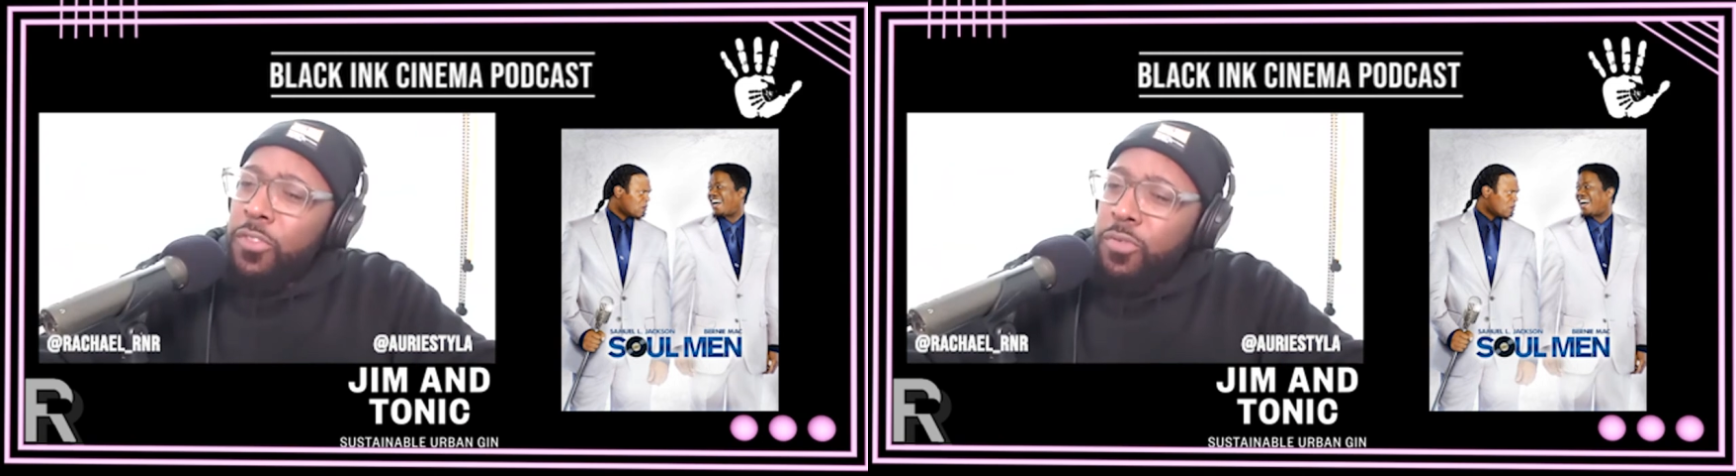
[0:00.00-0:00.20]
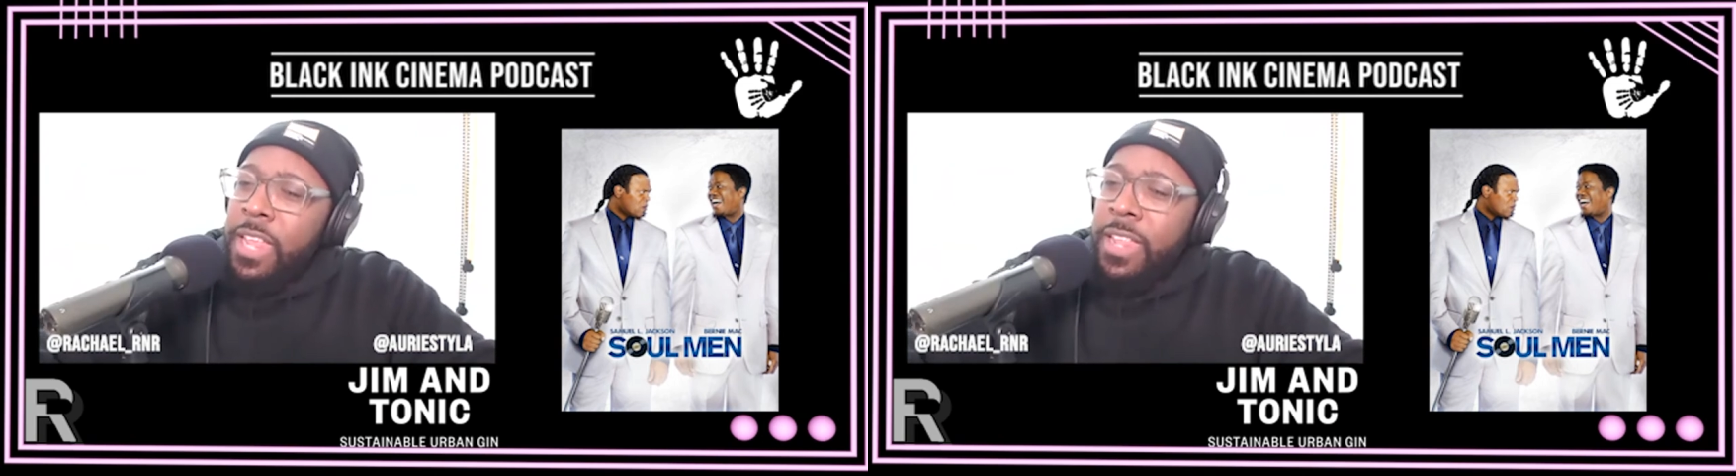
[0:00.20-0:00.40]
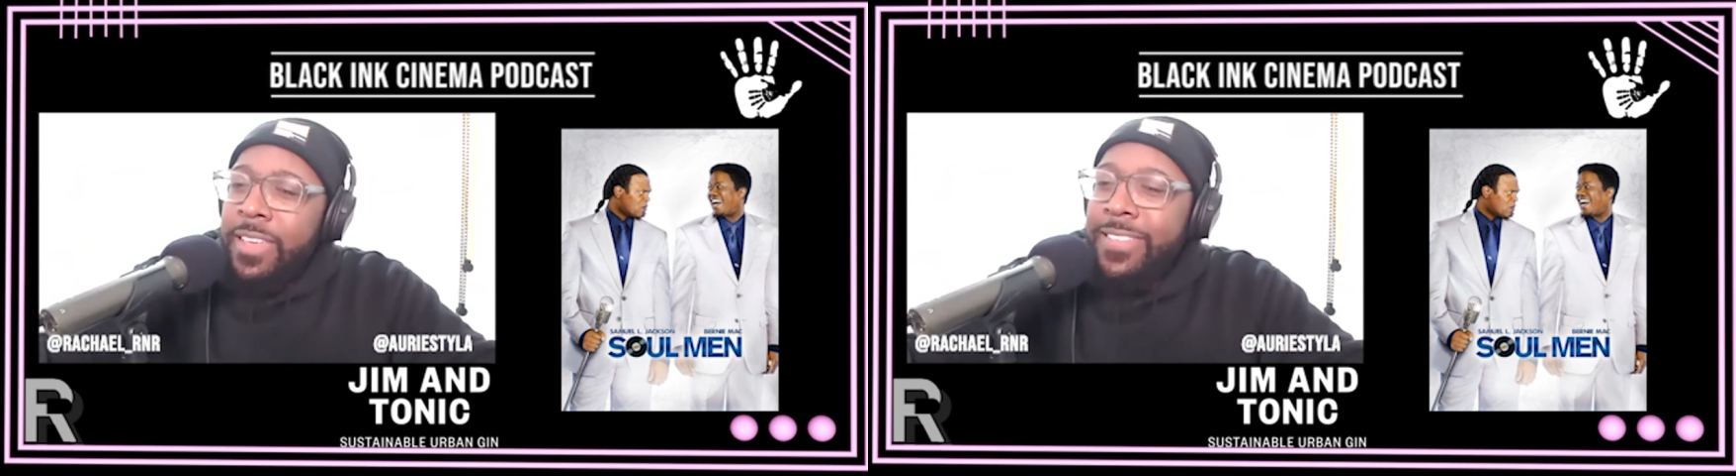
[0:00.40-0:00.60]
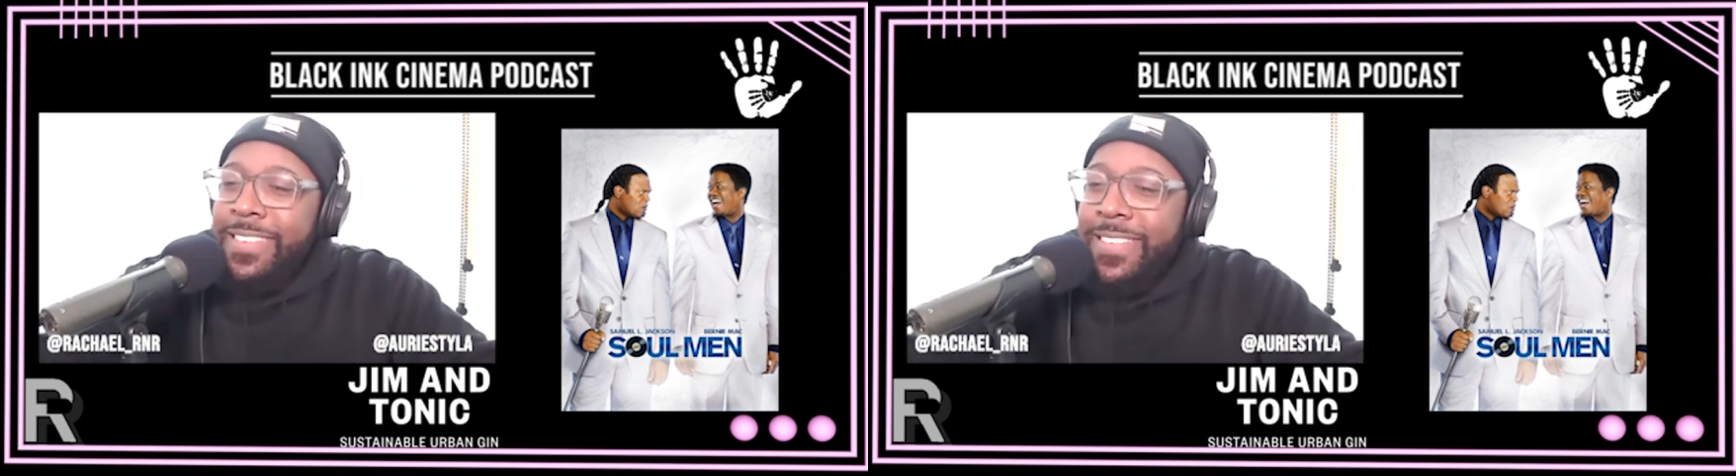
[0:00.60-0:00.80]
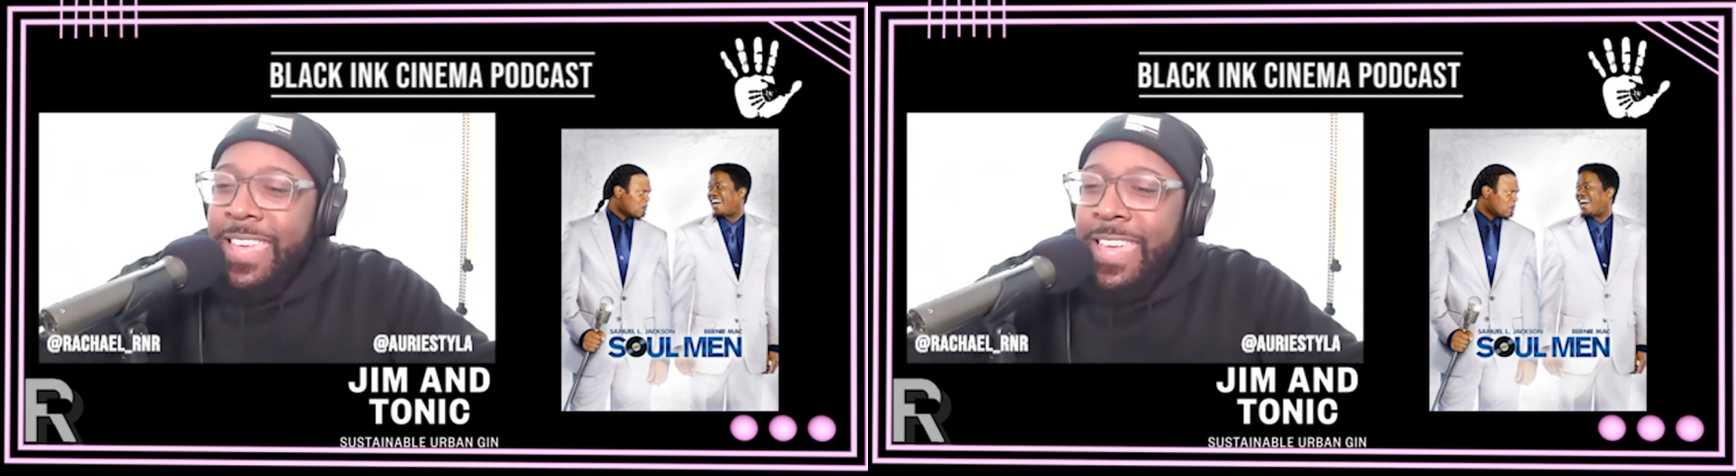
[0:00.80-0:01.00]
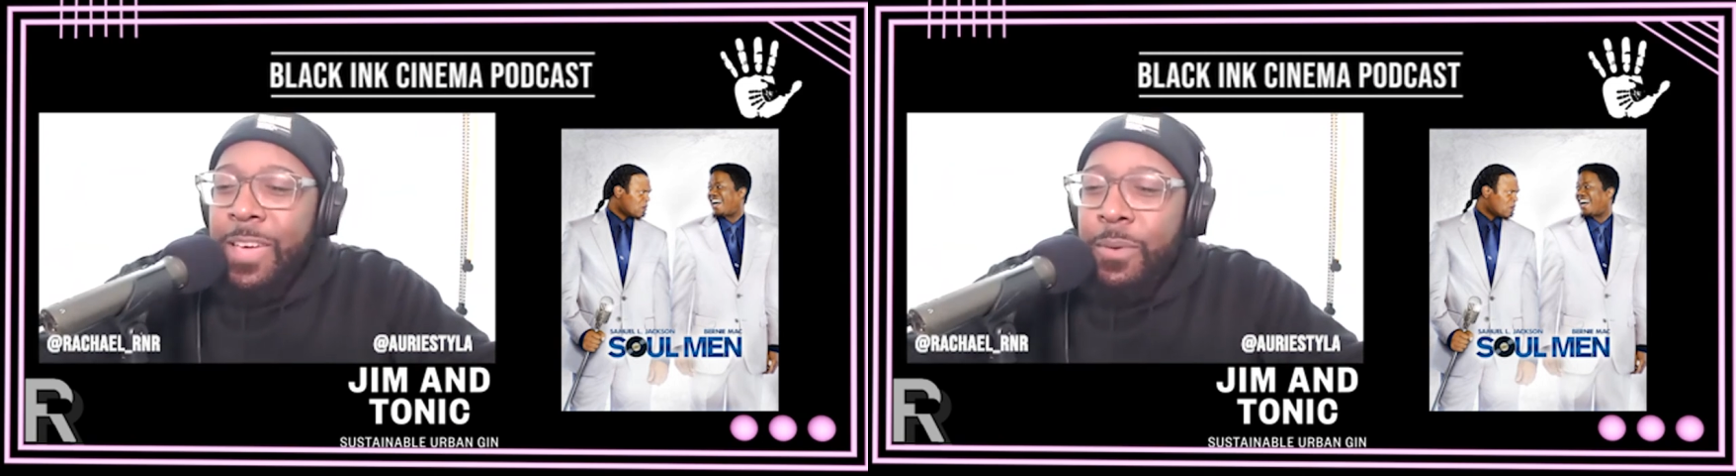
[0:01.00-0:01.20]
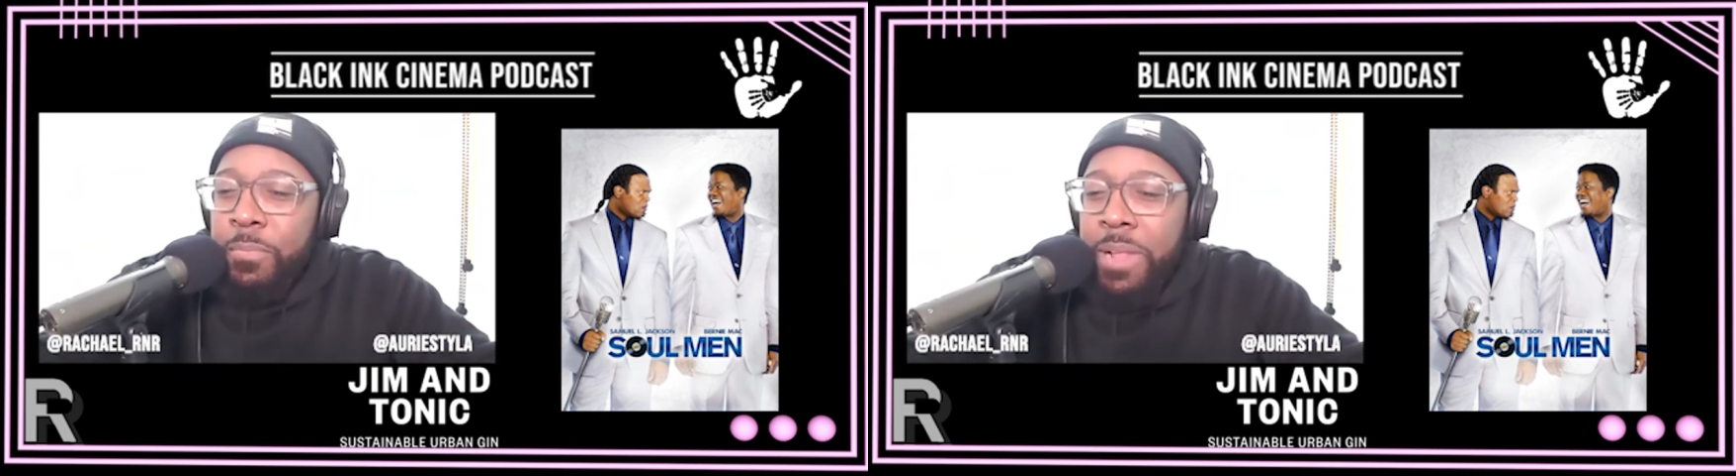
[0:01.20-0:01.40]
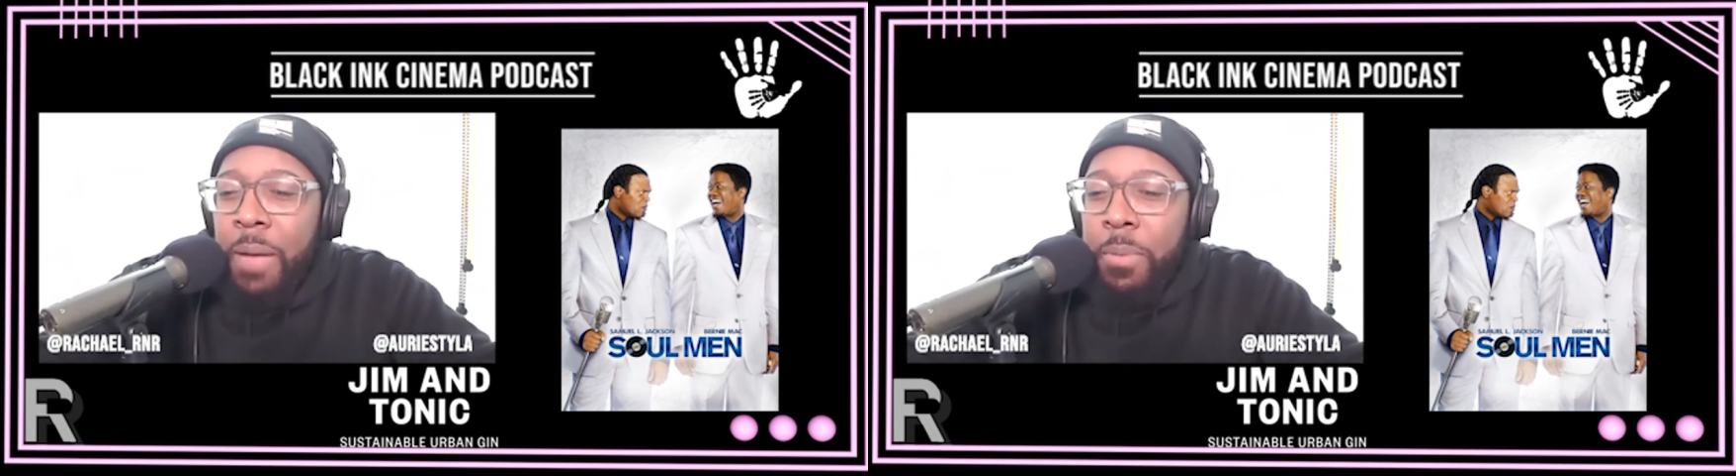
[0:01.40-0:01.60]
it's really nice to see you,
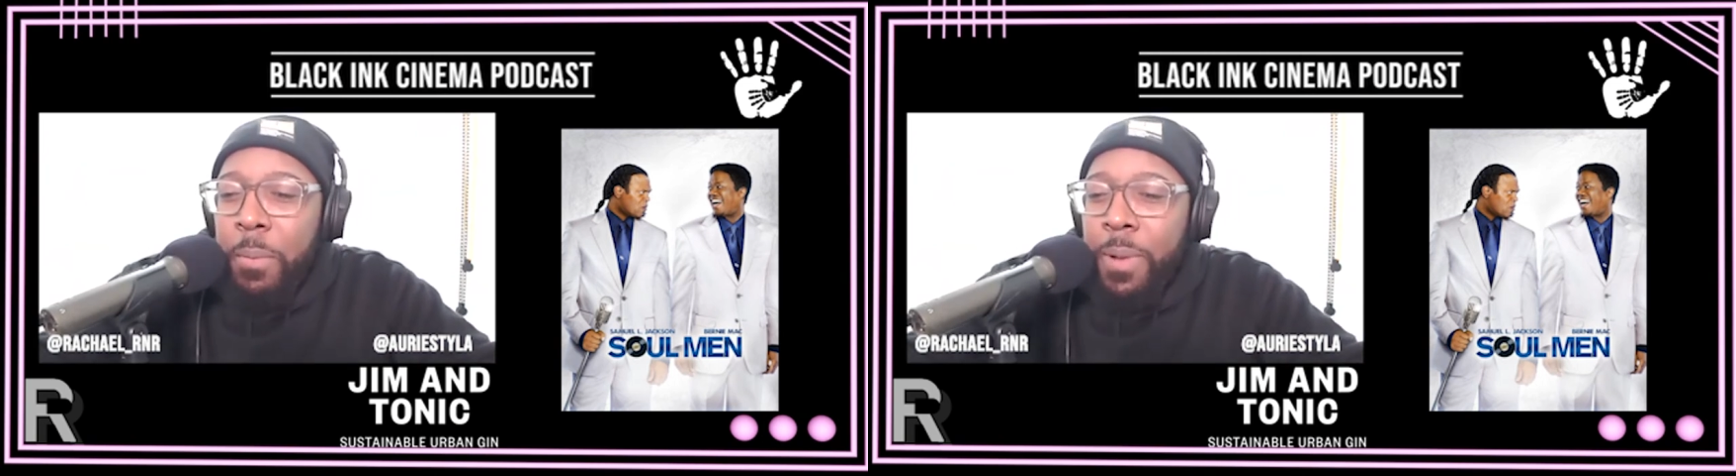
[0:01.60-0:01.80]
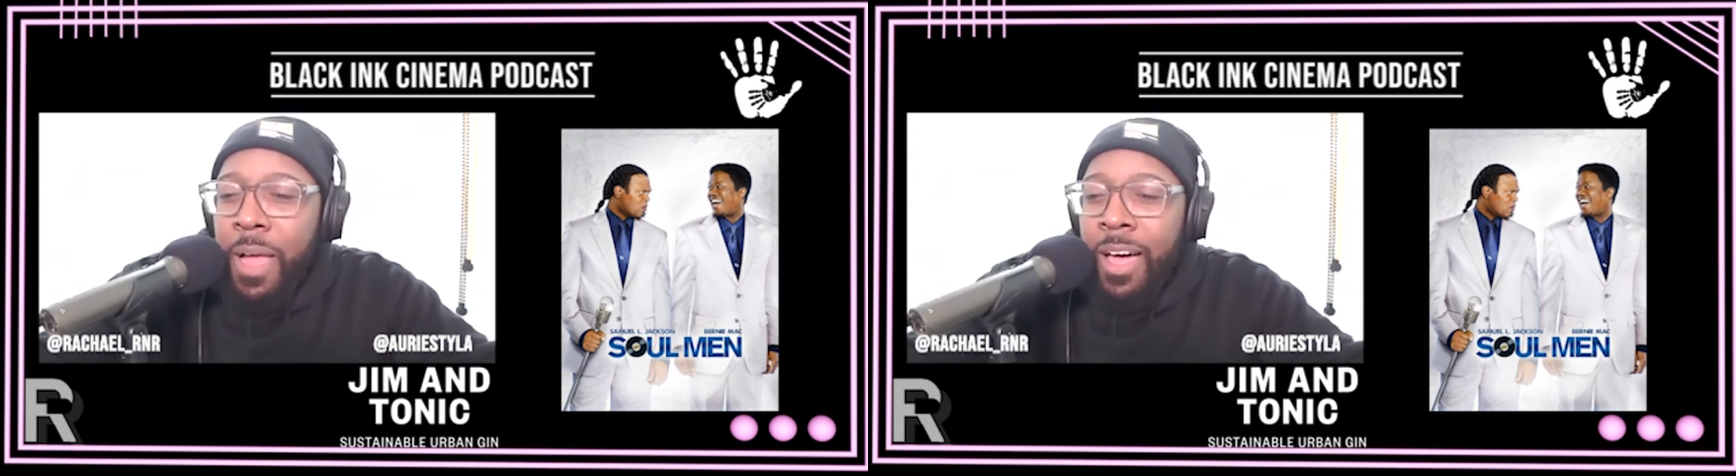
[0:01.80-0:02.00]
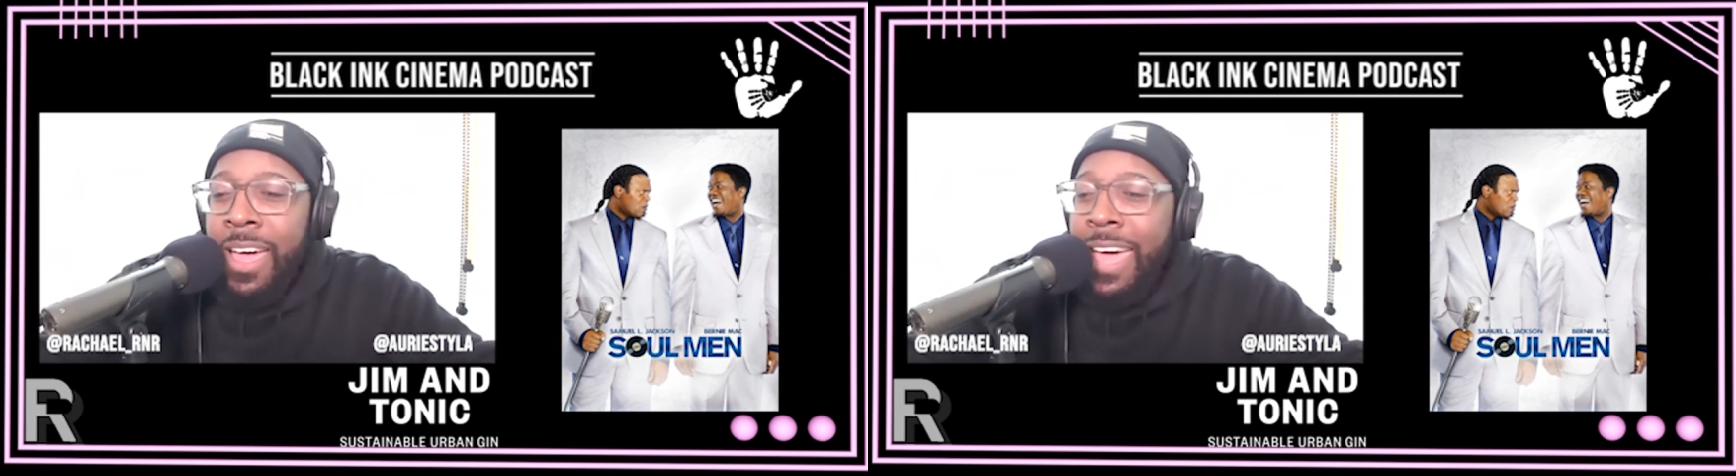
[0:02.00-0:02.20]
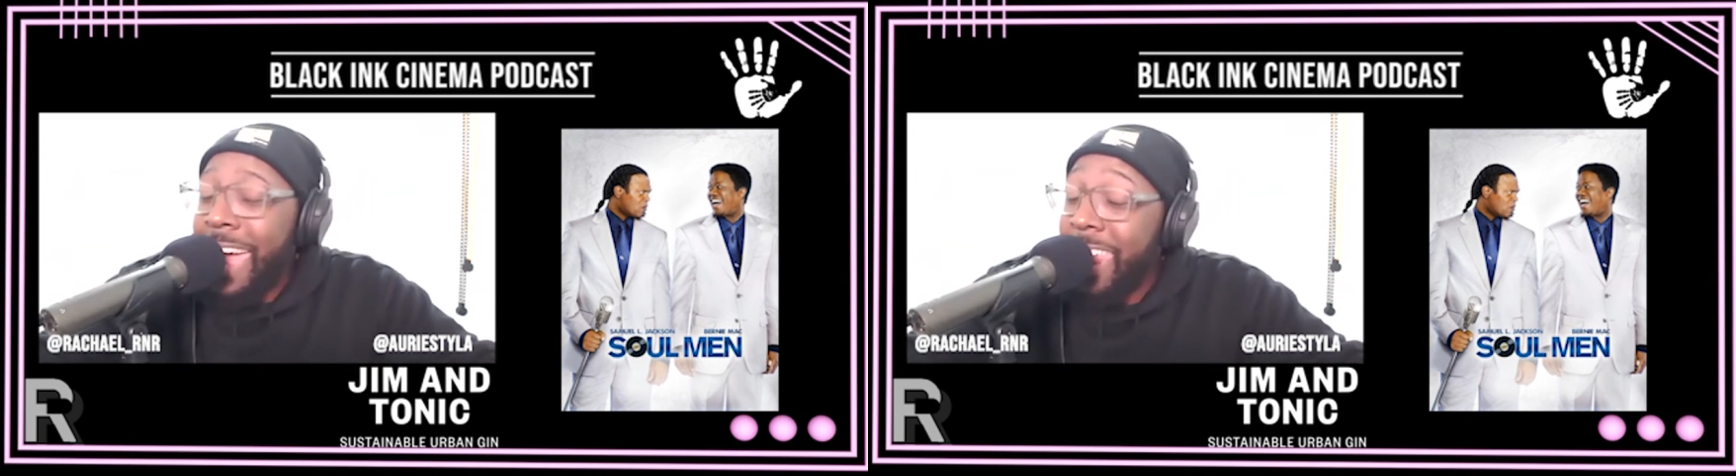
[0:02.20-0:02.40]
and blah, blah, blah, blah.